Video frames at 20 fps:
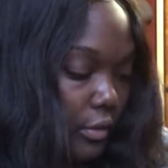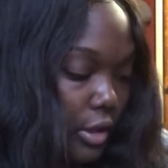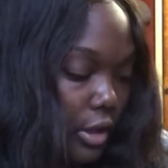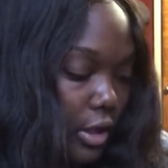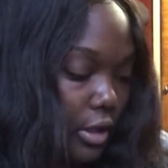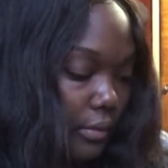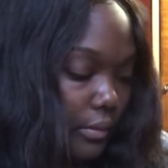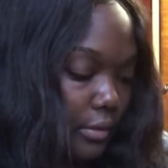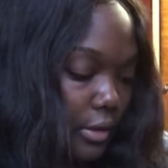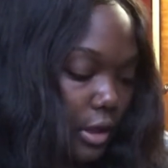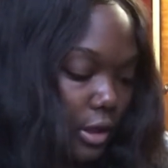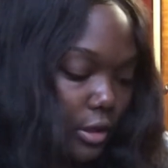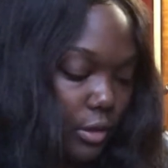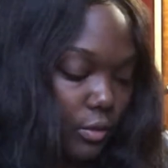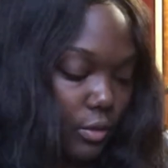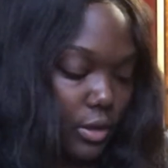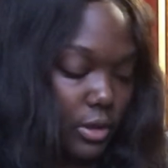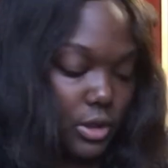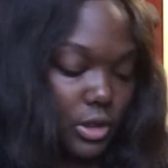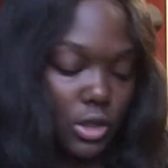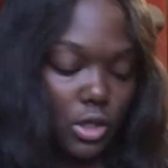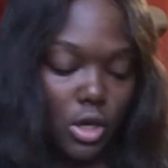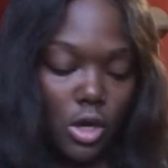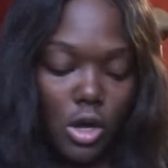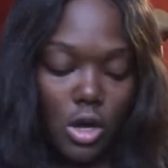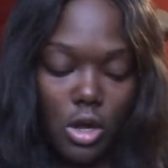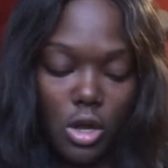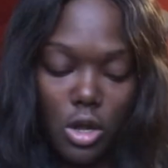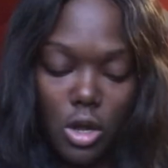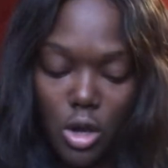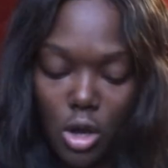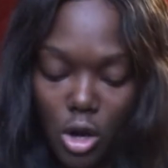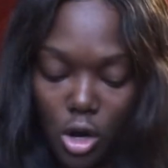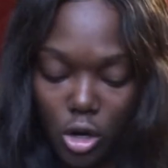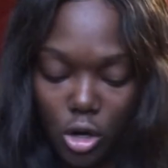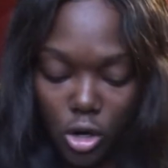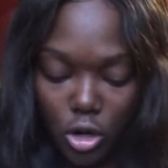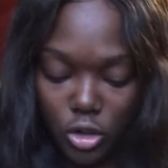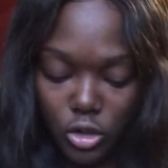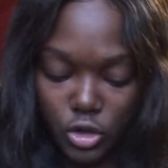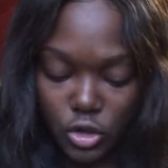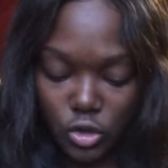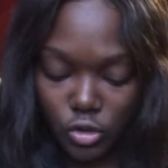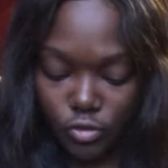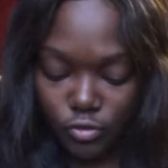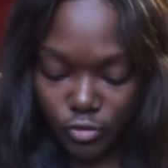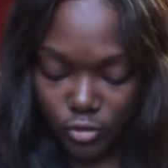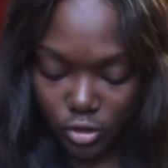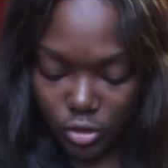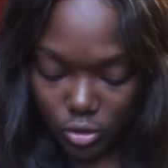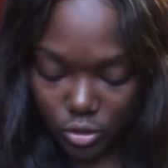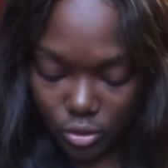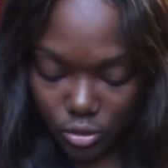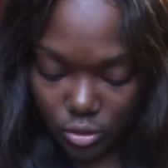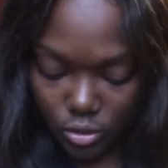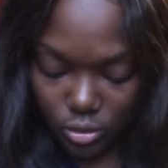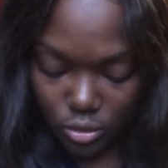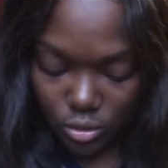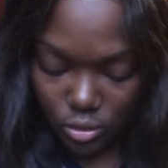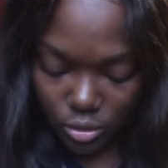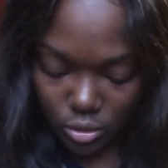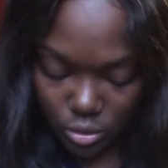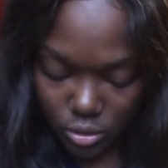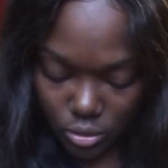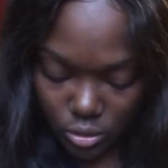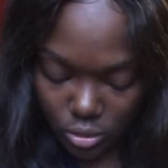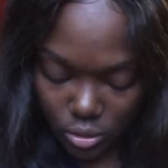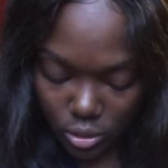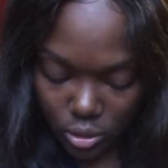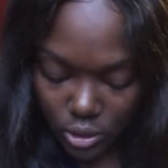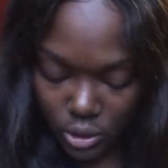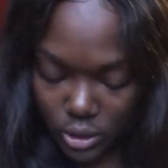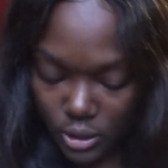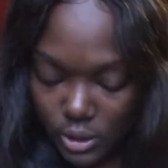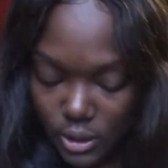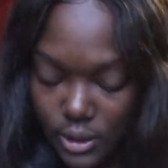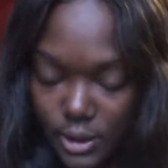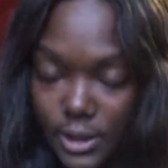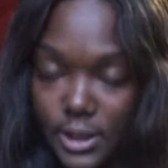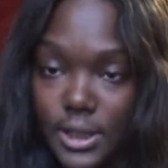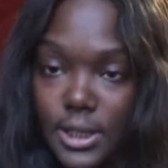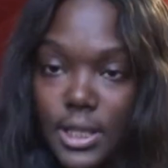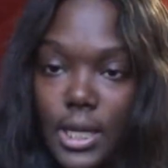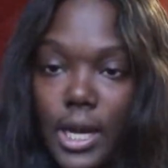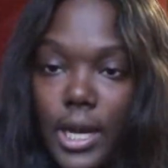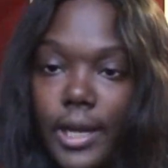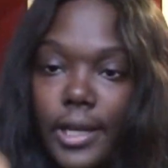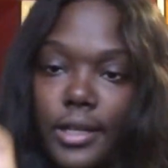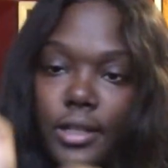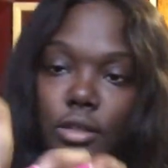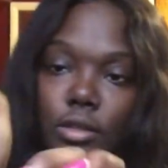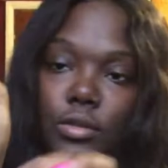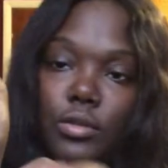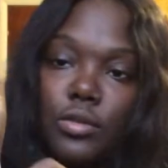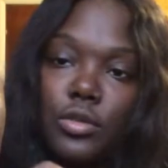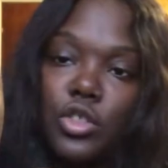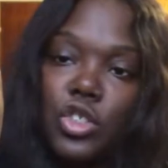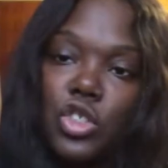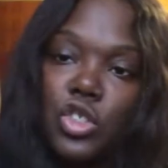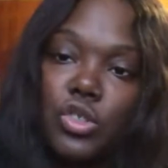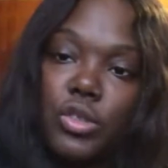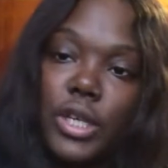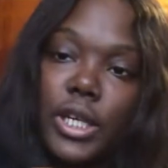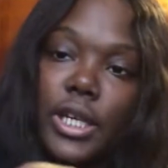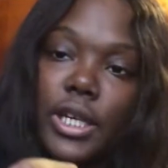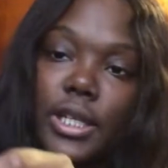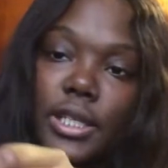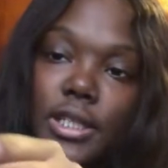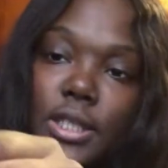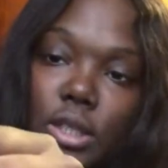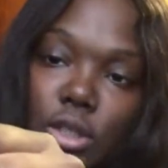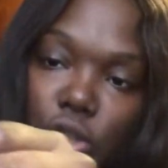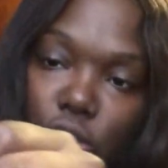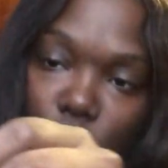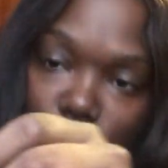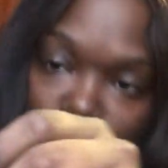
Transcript: Yep, the other ones are also full. The style, straight. It tells